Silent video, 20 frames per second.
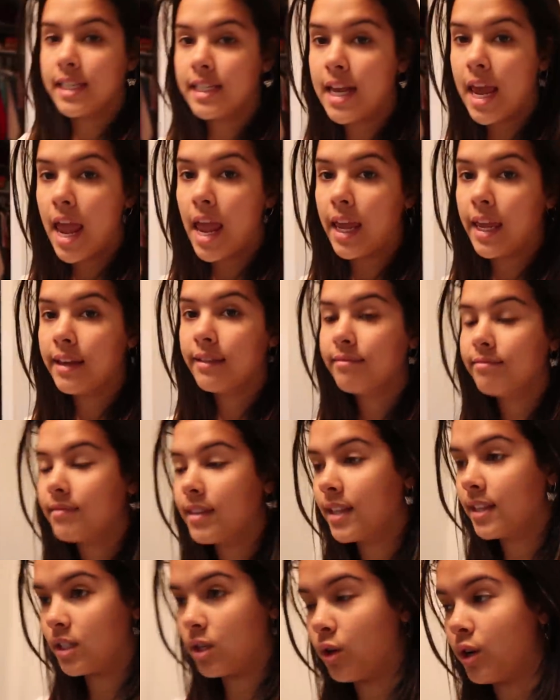Today
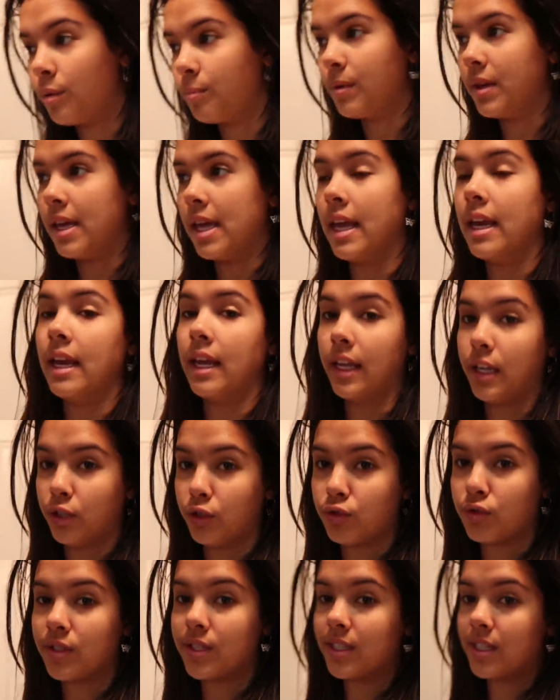is going to be an
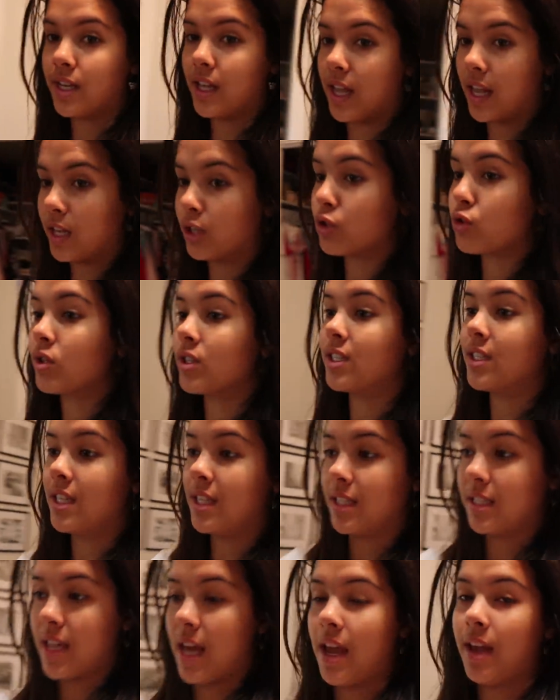interesting
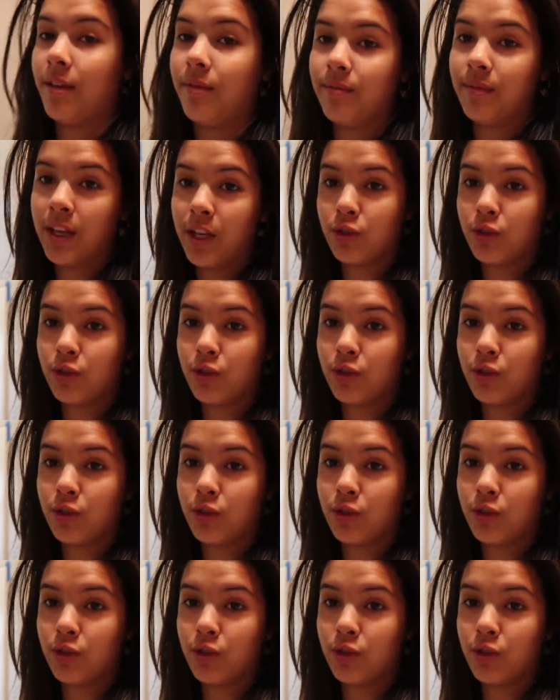day.